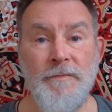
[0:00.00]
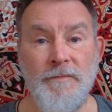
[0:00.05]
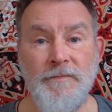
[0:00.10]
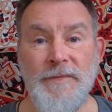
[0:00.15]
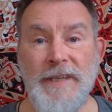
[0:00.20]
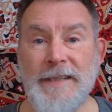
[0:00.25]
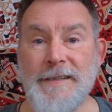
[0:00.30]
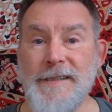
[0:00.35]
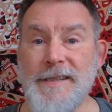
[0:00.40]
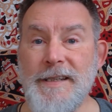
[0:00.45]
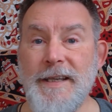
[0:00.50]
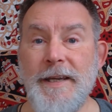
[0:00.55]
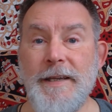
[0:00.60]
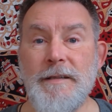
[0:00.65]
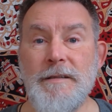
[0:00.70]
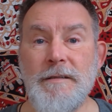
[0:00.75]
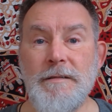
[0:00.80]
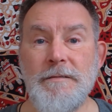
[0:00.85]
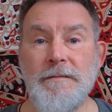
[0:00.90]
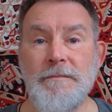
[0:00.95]
That
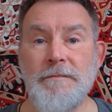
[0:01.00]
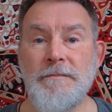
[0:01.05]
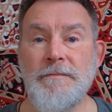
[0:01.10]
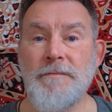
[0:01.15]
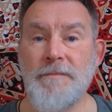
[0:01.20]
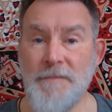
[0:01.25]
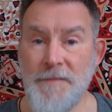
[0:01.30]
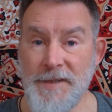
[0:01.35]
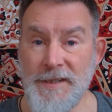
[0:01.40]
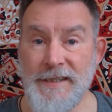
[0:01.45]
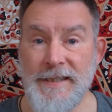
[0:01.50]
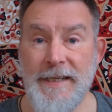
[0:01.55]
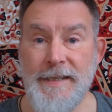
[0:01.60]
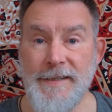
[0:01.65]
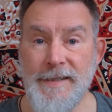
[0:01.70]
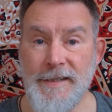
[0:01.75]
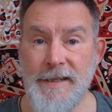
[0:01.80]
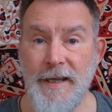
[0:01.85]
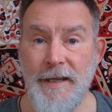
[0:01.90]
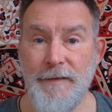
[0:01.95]
said, stay
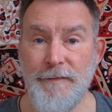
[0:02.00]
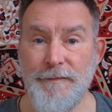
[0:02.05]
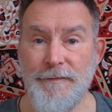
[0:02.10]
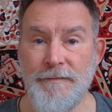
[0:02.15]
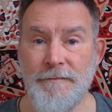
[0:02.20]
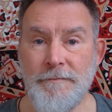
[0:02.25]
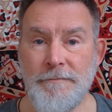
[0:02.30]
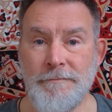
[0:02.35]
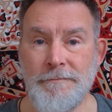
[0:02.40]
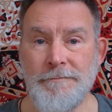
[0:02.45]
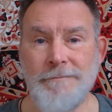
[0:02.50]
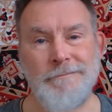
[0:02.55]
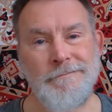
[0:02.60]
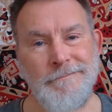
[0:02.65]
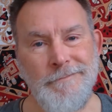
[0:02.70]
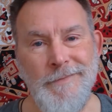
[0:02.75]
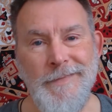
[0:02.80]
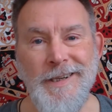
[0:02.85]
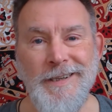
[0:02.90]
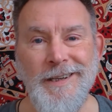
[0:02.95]
safe
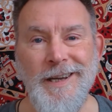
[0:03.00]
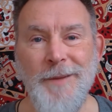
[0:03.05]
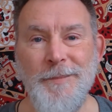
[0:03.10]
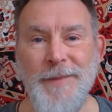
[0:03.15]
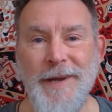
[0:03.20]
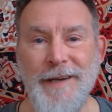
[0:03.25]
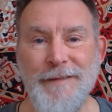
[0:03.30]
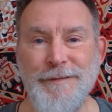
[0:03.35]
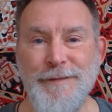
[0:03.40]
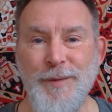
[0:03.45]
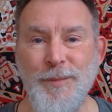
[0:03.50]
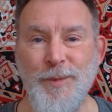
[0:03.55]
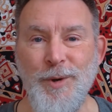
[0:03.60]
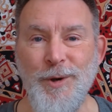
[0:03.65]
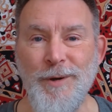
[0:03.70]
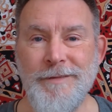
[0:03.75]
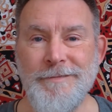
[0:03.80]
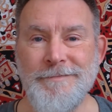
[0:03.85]
and come back for more.